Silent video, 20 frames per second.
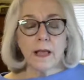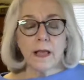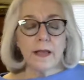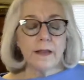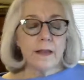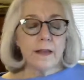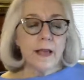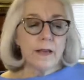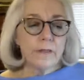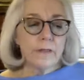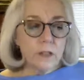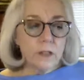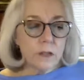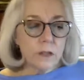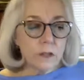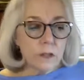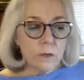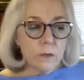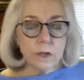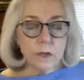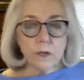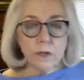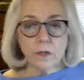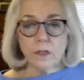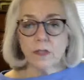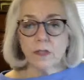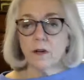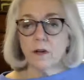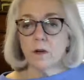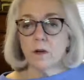and having to go to a
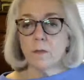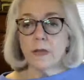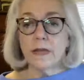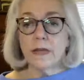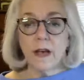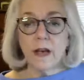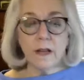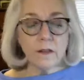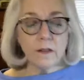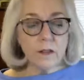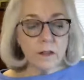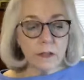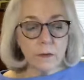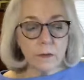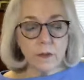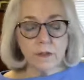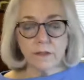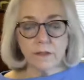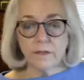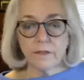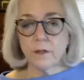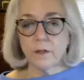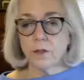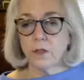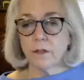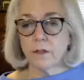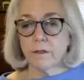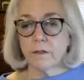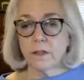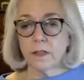nursing home and not knowing what the
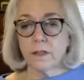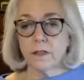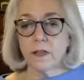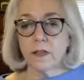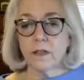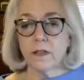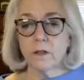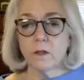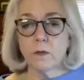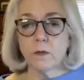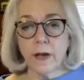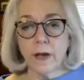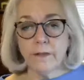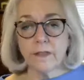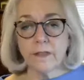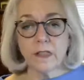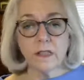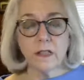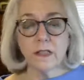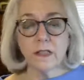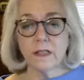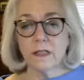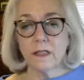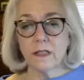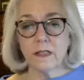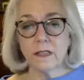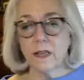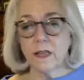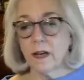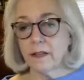future is, and you haven't signed
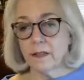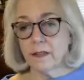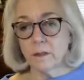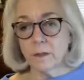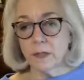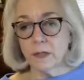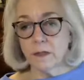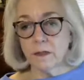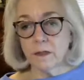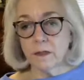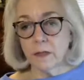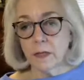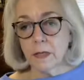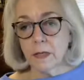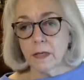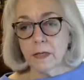any documents.